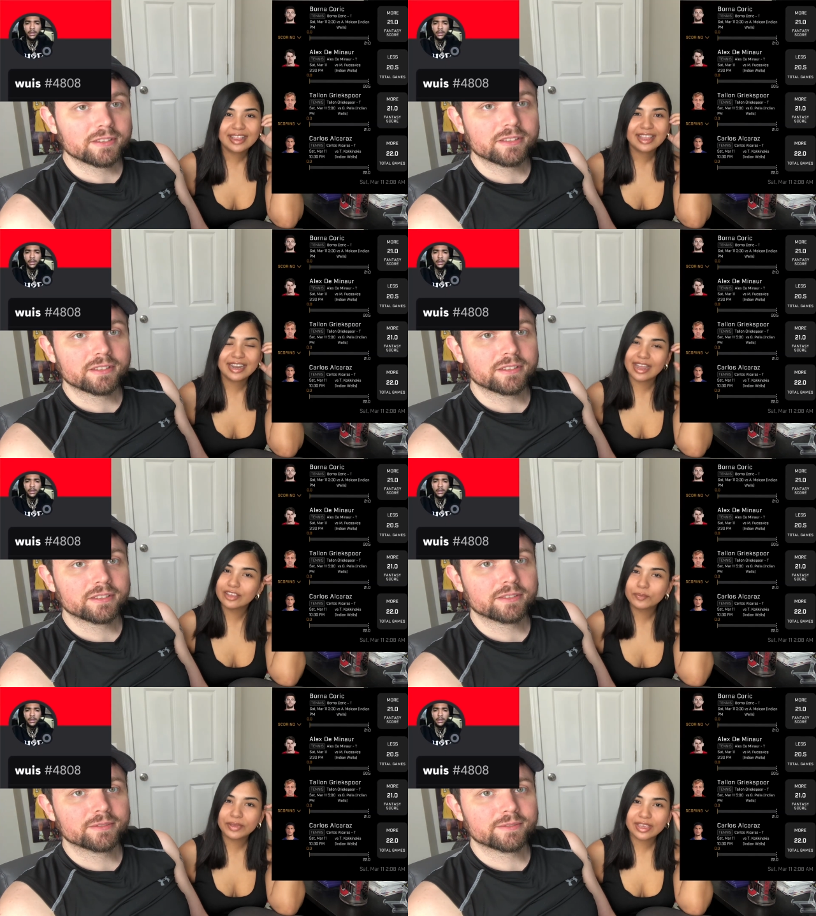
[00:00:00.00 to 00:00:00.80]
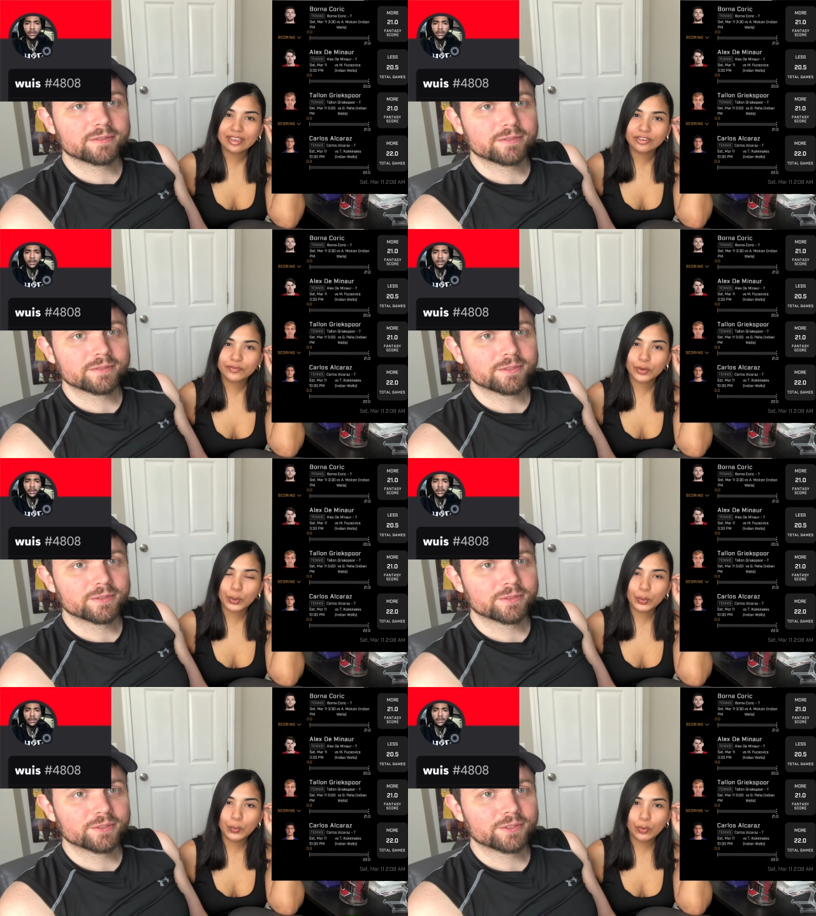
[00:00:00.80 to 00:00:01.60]
Speaker 1: the next pick is
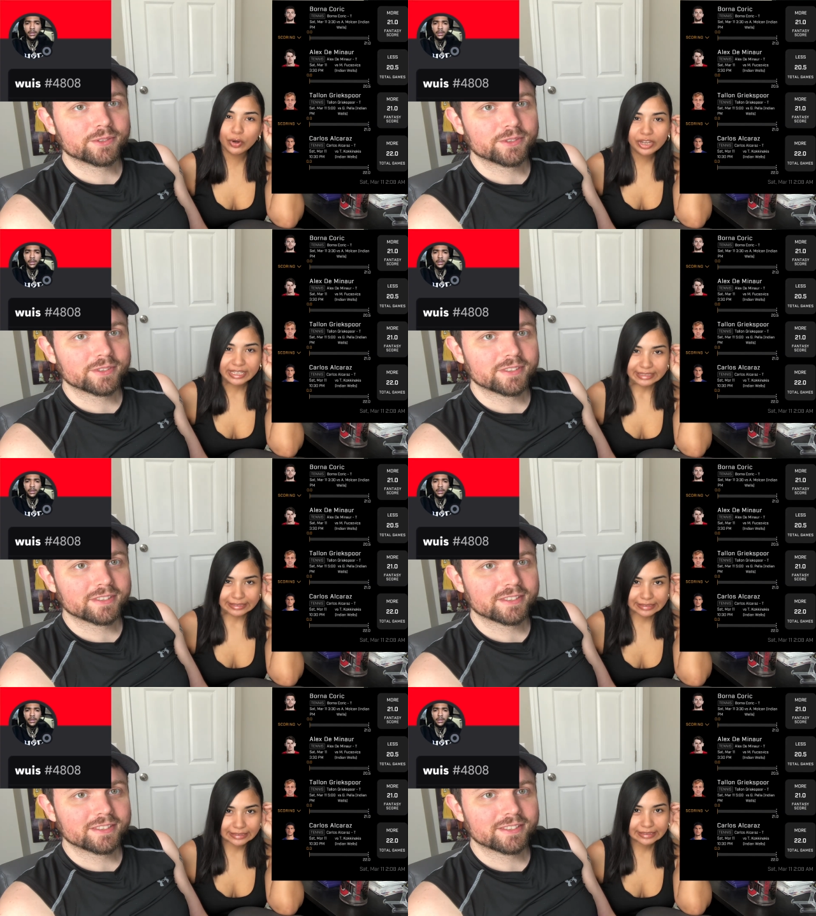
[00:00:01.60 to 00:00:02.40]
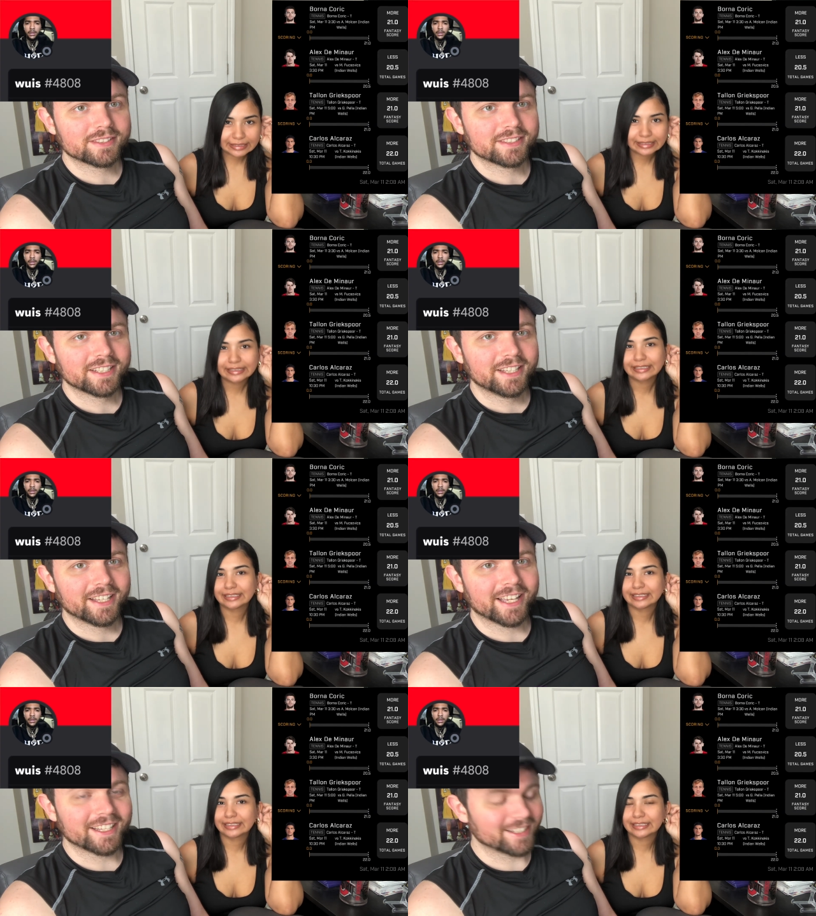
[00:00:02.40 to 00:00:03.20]
from Woolies.
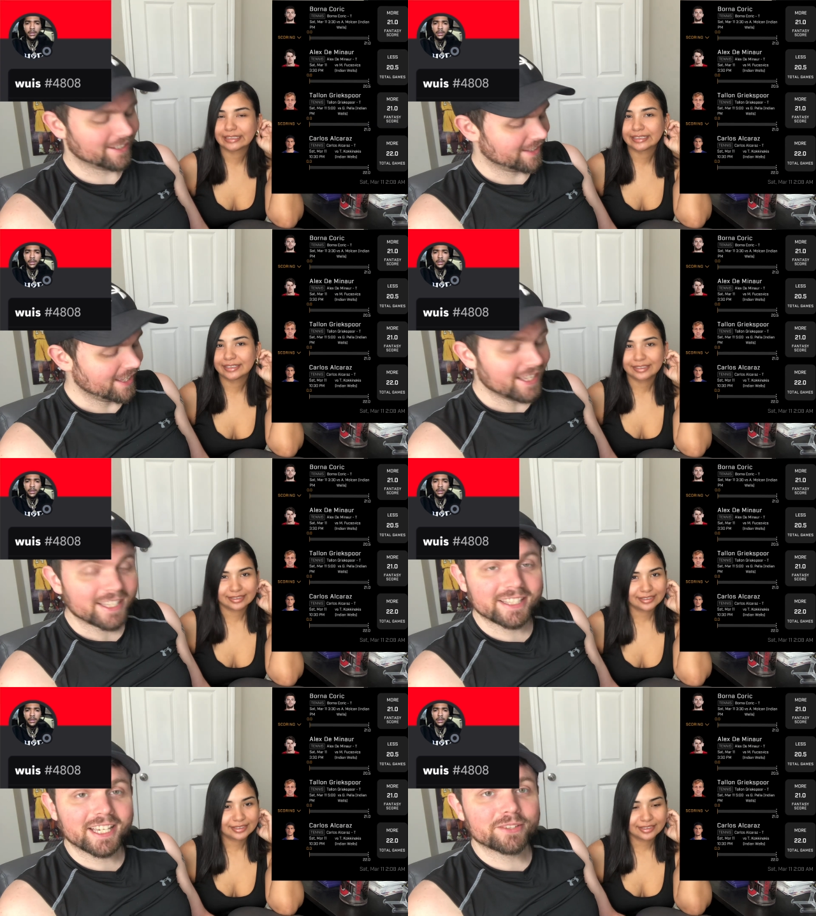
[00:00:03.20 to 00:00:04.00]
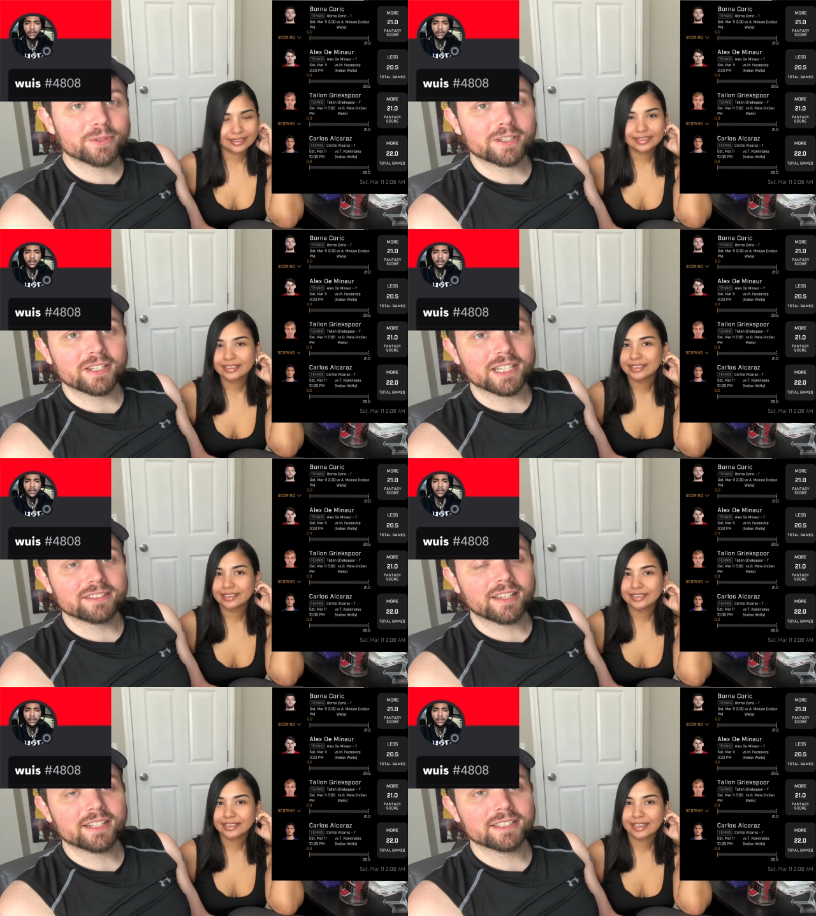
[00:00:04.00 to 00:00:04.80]
Speaker 2: And he gave a, a
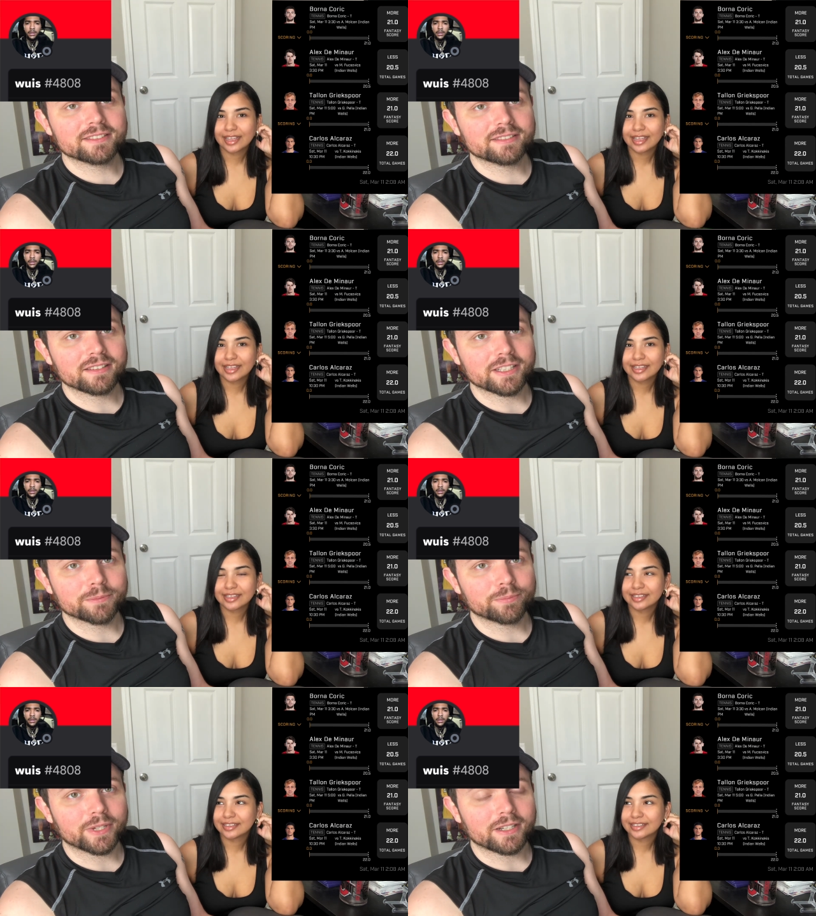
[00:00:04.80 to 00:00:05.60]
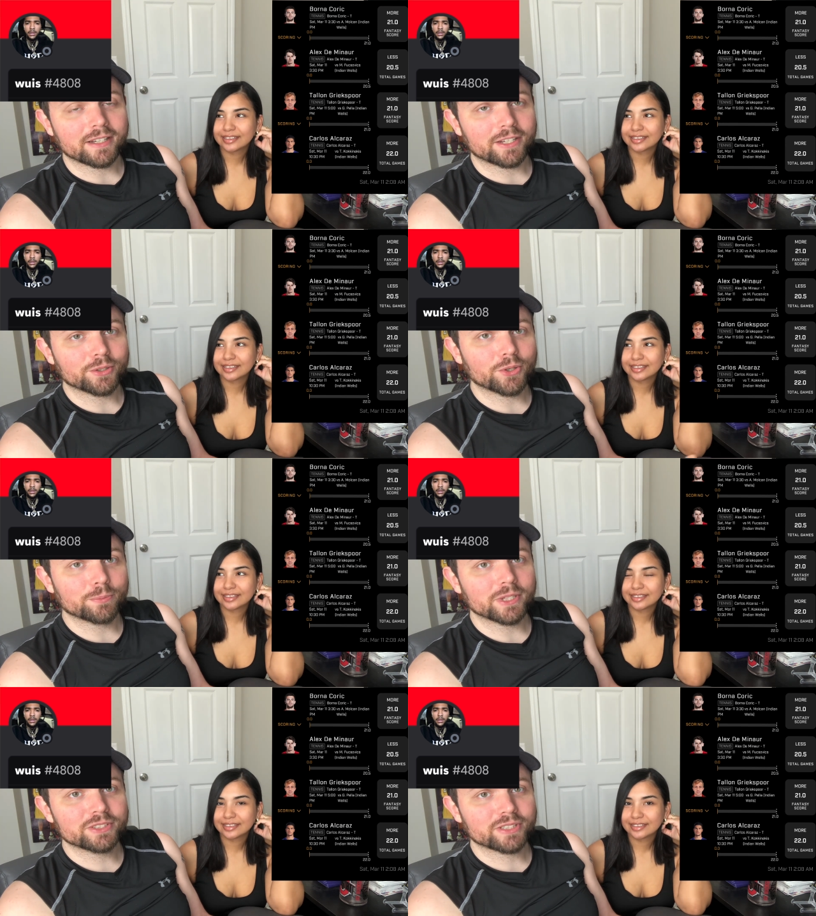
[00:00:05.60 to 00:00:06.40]
tennis slip. Uh, I don't know
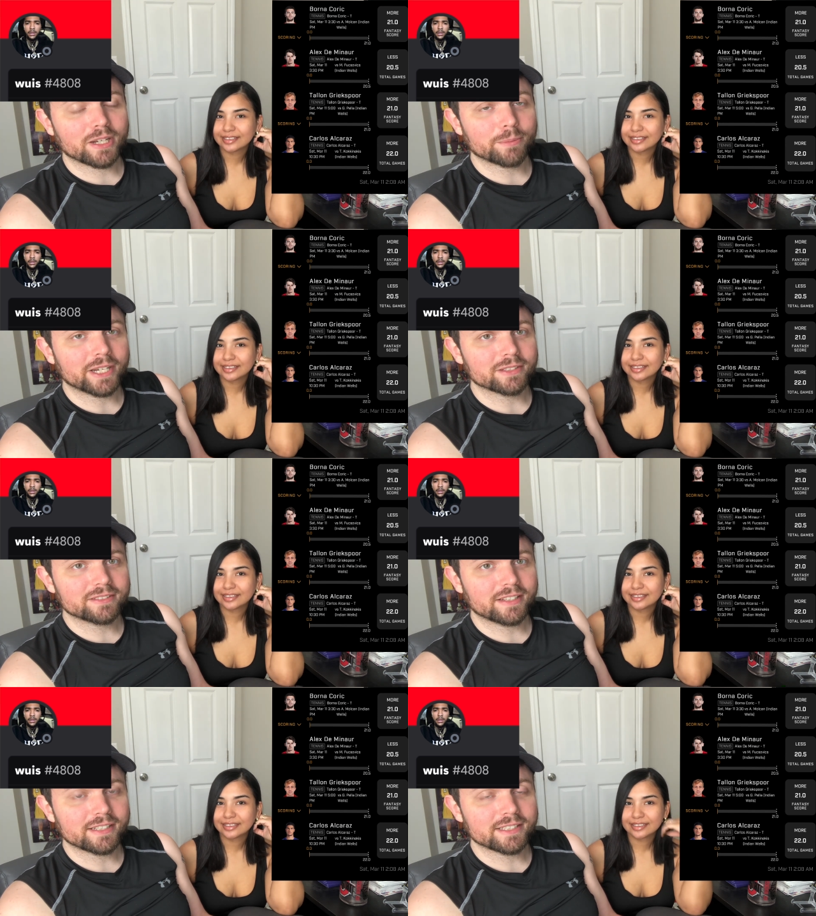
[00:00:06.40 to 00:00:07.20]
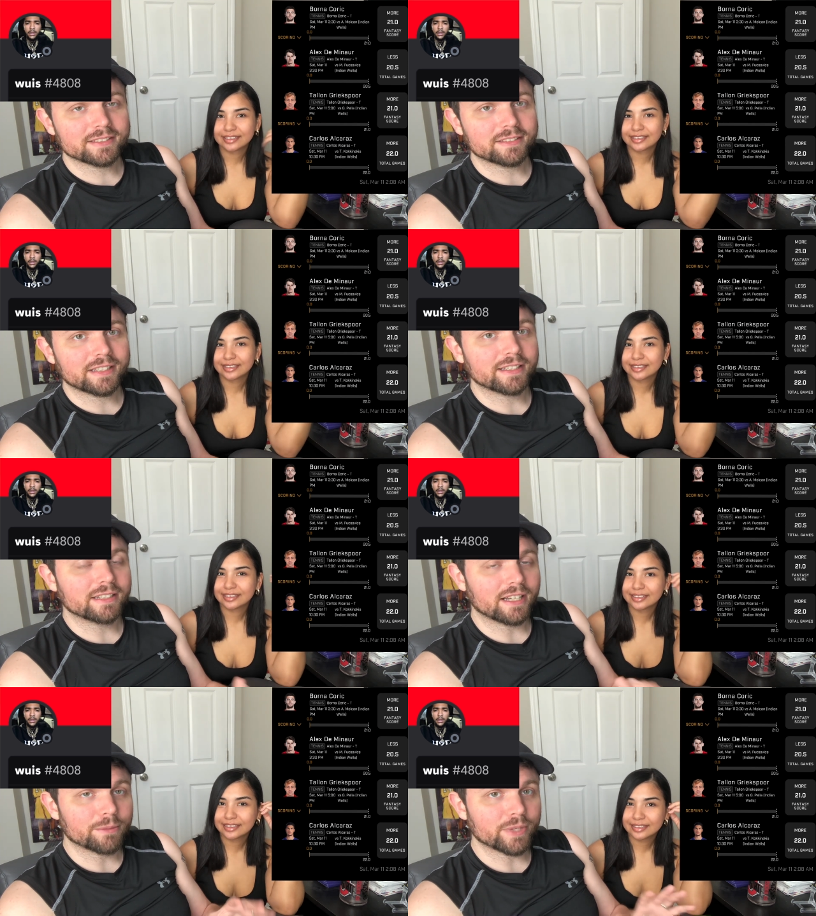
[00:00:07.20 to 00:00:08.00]
much about tennis,
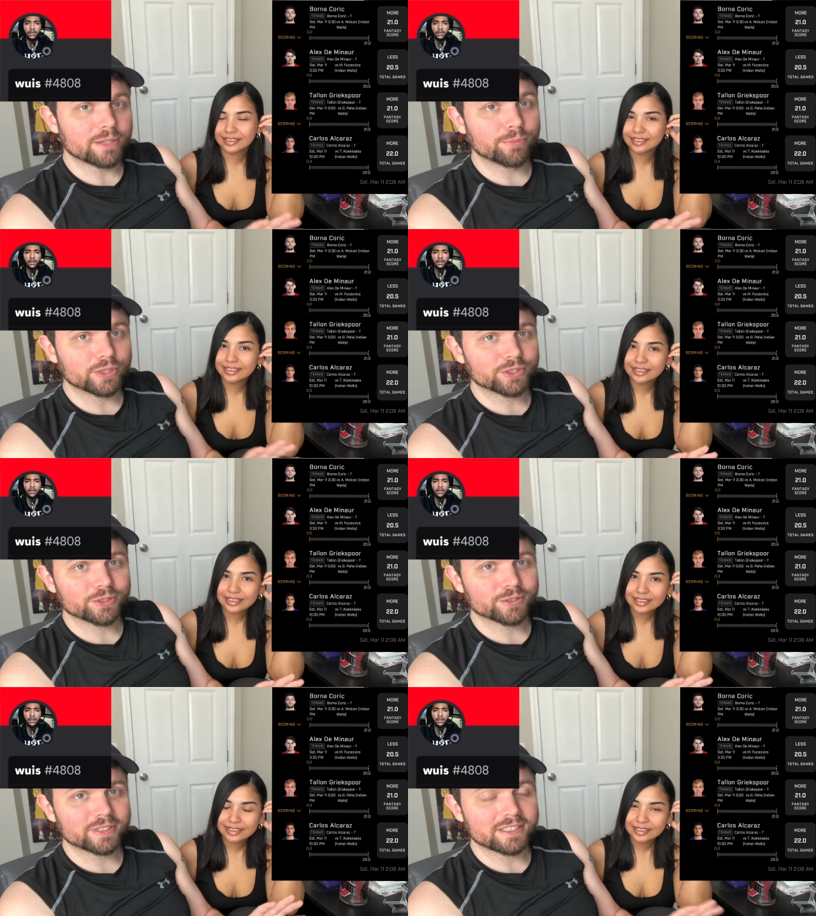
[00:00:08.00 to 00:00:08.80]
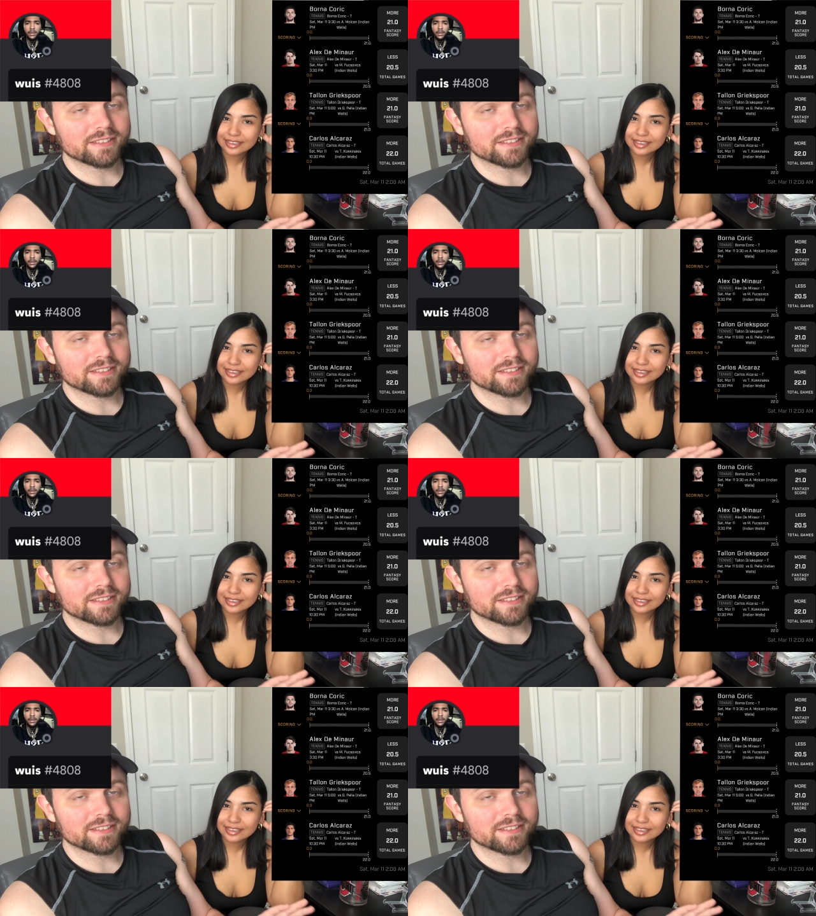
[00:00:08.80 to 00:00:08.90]
and I may butcher these